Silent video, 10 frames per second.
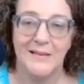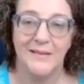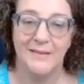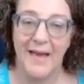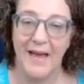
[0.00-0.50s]

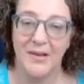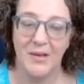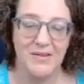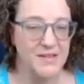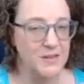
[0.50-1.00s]
that
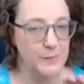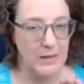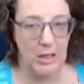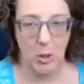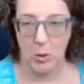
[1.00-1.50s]
all sits
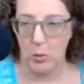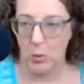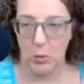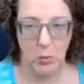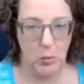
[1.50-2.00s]

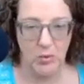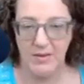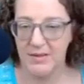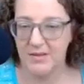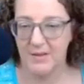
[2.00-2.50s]
below
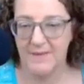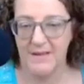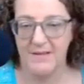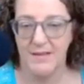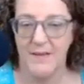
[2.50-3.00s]
the
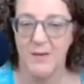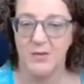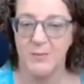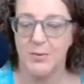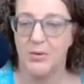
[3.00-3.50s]
surface in
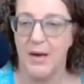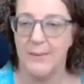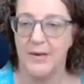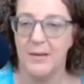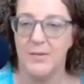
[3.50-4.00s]
those
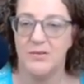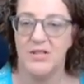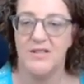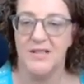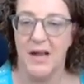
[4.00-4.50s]
primary
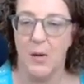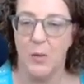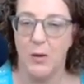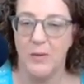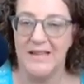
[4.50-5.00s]
emotions, and how
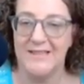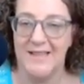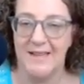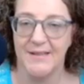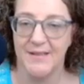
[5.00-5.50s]
well we
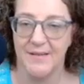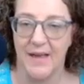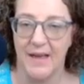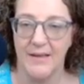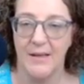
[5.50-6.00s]
attend to
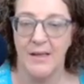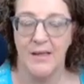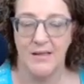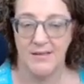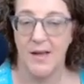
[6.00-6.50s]
that
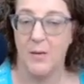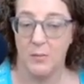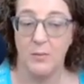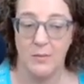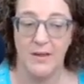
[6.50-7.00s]
is
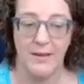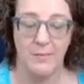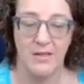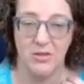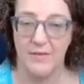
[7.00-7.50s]
how really a
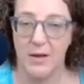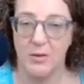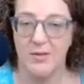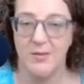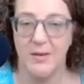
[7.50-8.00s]
measure of how
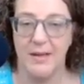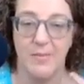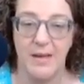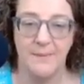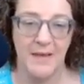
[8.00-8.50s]
close we can
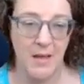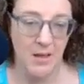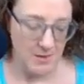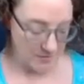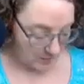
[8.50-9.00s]
be.
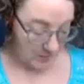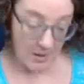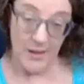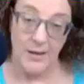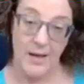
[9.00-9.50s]
So
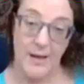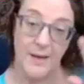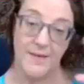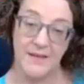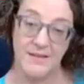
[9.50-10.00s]

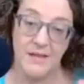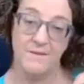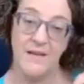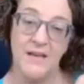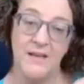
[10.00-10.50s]
that's the
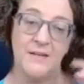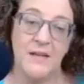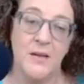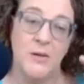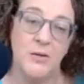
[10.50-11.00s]
infinity
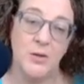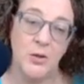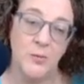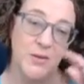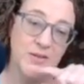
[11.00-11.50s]

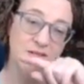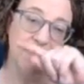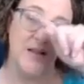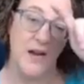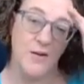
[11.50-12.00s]
loop. You can
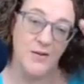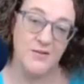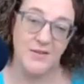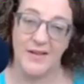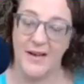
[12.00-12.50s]
see the
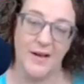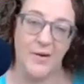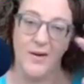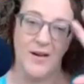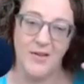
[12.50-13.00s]
arrows are kind of
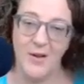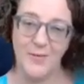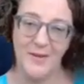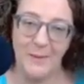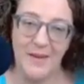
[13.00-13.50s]
going all
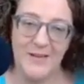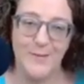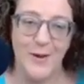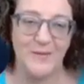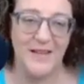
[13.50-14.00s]
over the place,
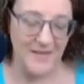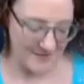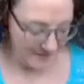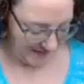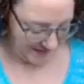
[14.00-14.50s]
but hopefully
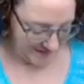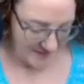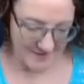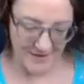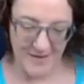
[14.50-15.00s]
that's making
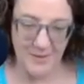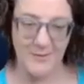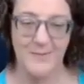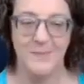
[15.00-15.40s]
sense to you.